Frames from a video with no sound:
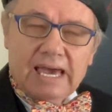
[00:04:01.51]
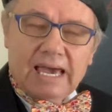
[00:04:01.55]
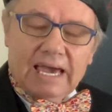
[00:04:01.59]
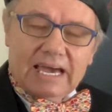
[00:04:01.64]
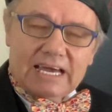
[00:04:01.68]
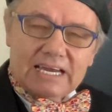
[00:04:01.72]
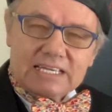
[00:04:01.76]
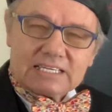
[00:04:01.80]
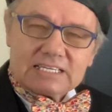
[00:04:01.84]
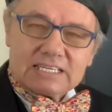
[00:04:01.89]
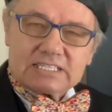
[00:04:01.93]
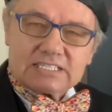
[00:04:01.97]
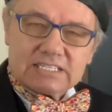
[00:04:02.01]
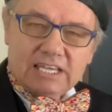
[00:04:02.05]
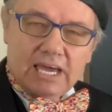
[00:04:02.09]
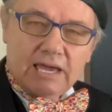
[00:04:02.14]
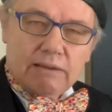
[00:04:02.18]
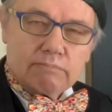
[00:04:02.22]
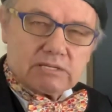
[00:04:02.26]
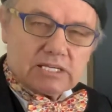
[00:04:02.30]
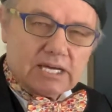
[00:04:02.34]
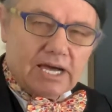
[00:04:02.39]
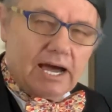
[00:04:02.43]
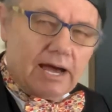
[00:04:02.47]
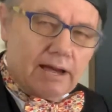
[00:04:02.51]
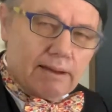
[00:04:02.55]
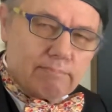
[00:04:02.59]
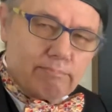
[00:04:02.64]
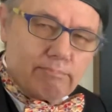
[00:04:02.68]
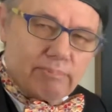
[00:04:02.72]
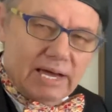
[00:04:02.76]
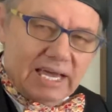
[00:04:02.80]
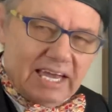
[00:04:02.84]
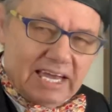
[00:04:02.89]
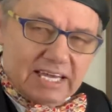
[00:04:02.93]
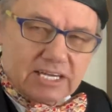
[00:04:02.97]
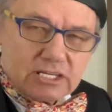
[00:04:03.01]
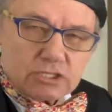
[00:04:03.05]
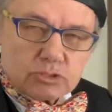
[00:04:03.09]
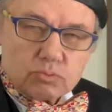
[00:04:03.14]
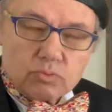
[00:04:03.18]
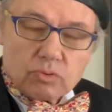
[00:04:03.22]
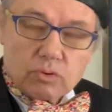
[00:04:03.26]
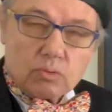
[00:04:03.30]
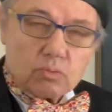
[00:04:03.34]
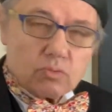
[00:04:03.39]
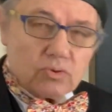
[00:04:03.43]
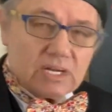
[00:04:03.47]
And at the same time, banks
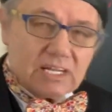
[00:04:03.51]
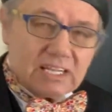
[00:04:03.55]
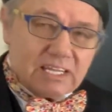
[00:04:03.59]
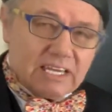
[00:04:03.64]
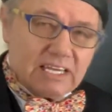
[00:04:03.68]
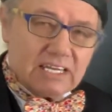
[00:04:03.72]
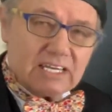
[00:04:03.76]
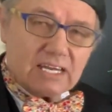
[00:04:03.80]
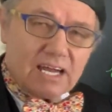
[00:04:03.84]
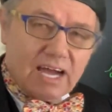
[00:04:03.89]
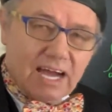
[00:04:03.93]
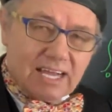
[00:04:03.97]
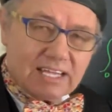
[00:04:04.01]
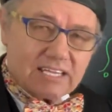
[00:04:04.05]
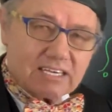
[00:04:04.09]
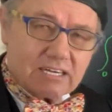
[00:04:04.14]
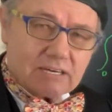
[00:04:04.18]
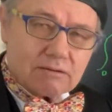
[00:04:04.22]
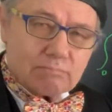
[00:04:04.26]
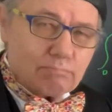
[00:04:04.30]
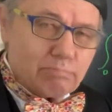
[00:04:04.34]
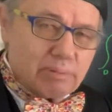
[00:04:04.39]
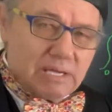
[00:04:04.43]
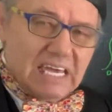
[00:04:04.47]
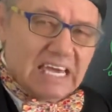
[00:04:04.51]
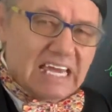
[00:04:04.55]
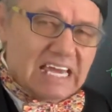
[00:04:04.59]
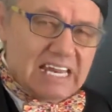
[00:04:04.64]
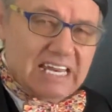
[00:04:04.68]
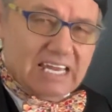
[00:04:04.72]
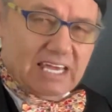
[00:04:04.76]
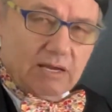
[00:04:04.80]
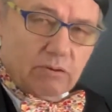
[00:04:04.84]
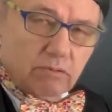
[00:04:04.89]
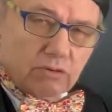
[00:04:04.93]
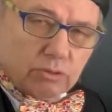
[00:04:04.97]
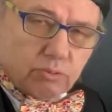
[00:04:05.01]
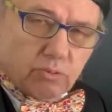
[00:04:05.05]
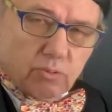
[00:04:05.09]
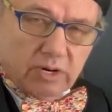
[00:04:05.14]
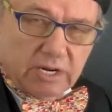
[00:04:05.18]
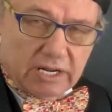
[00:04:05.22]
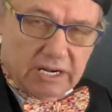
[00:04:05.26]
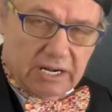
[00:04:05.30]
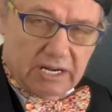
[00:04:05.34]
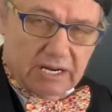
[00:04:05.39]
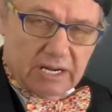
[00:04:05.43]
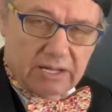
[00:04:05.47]
were really not competing with
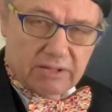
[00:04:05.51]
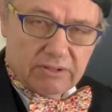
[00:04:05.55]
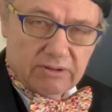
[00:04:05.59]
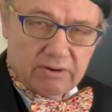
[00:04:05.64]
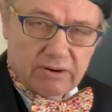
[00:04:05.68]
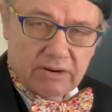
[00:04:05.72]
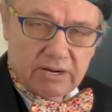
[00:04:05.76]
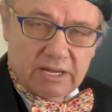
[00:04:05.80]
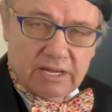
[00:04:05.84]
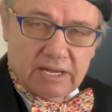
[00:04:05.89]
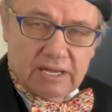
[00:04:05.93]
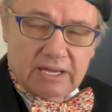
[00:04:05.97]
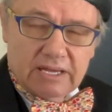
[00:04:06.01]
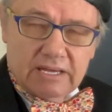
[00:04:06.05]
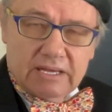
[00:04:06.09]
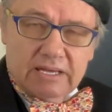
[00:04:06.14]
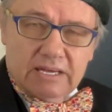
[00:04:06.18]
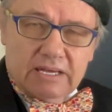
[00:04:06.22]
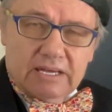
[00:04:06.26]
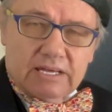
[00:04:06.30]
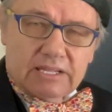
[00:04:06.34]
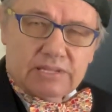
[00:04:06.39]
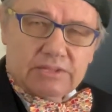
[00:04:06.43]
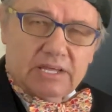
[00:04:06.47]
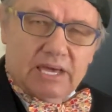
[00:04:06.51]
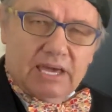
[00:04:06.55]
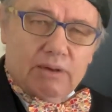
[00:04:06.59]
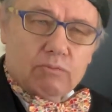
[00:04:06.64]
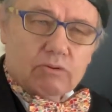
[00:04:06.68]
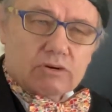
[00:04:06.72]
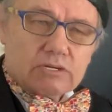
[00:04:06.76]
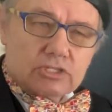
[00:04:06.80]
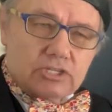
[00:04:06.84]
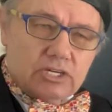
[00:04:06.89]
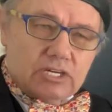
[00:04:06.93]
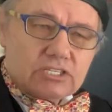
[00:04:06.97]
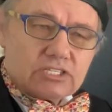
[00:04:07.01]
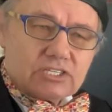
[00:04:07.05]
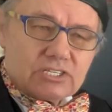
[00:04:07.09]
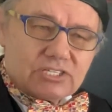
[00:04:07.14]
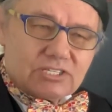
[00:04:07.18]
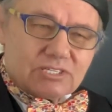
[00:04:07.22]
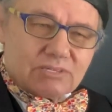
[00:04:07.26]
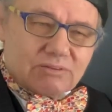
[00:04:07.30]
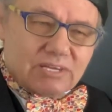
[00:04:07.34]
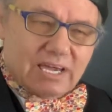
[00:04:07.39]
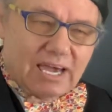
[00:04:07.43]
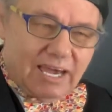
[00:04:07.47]
one another. They were
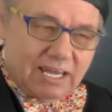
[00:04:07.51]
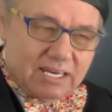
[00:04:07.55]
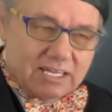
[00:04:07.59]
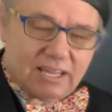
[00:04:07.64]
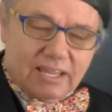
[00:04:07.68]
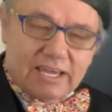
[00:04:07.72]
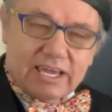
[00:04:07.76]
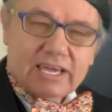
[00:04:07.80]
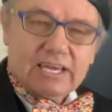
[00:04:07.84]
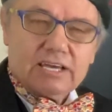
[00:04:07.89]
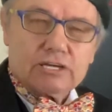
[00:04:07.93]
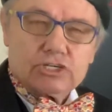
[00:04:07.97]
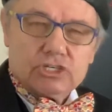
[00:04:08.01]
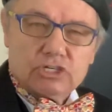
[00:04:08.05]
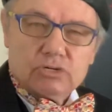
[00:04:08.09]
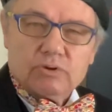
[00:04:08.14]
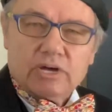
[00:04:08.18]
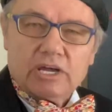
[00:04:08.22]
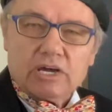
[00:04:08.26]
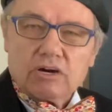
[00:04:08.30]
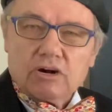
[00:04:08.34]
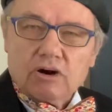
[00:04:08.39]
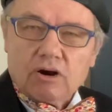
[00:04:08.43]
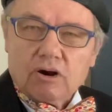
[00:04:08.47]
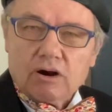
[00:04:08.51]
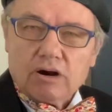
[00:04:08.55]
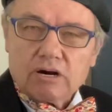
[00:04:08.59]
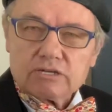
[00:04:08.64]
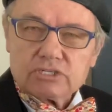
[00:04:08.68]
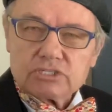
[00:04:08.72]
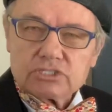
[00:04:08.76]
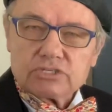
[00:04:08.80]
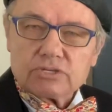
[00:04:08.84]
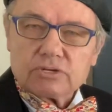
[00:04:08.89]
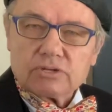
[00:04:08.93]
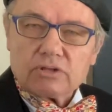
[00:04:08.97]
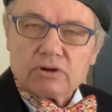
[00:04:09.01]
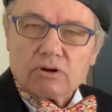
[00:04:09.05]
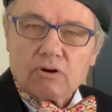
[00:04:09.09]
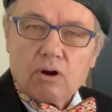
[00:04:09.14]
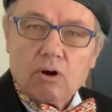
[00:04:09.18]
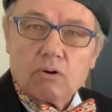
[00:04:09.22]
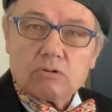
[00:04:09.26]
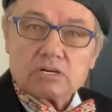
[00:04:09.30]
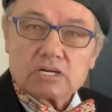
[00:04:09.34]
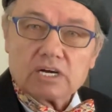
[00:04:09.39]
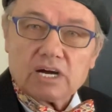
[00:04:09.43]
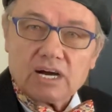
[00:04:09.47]
just kind of like issuing cards to their
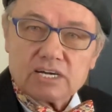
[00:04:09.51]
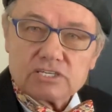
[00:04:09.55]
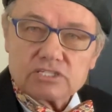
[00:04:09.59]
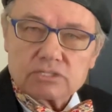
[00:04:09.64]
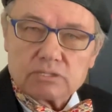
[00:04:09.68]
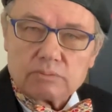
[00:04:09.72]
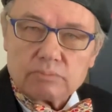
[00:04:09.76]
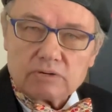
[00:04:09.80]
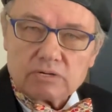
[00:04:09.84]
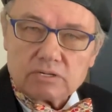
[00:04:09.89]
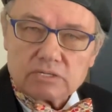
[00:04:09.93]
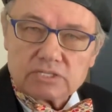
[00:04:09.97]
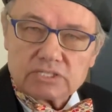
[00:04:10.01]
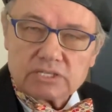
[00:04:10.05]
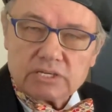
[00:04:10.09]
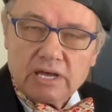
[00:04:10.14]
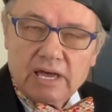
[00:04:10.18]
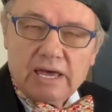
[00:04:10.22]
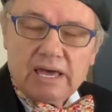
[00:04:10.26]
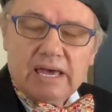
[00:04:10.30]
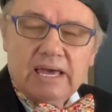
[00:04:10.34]
own customers.